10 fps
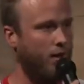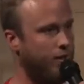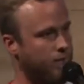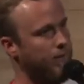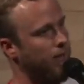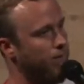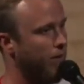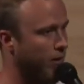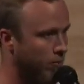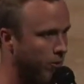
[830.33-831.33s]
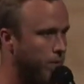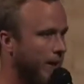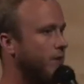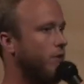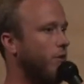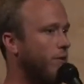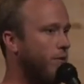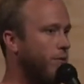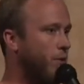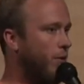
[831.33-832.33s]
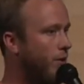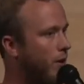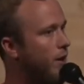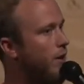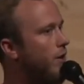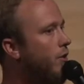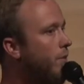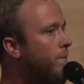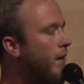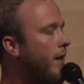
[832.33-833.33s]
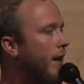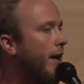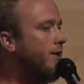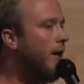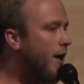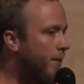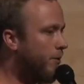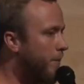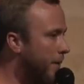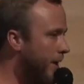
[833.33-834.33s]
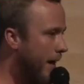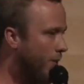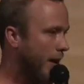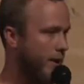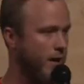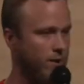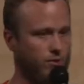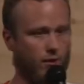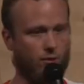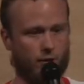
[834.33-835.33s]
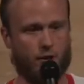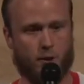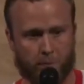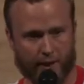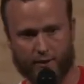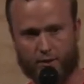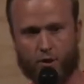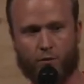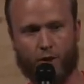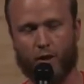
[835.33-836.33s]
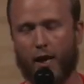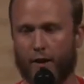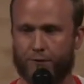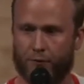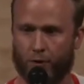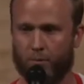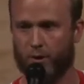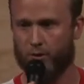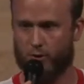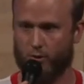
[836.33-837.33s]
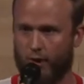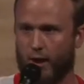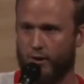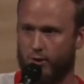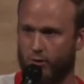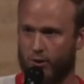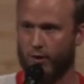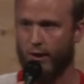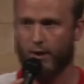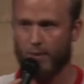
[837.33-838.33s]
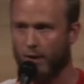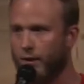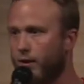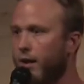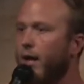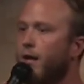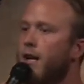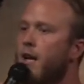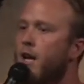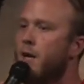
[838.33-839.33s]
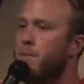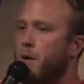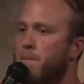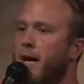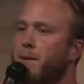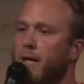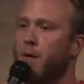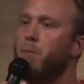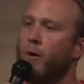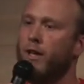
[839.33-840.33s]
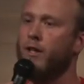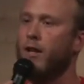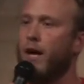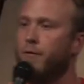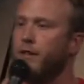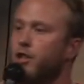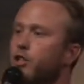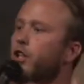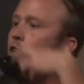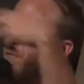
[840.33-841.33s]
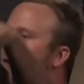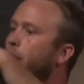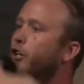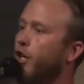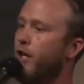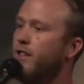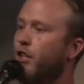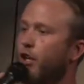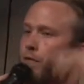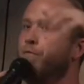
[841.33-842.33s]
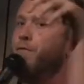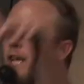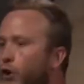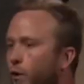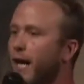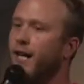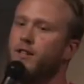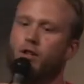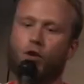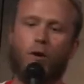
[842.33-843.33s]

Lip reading: let's be a little more practical for you. At times, maybe not right now, so I don't want to speak this over your life if you're in middle school and high school and you're like, I'm not there yet. But maybe at a point in your life, it's just going to feel good. It's going to feel right. It's going to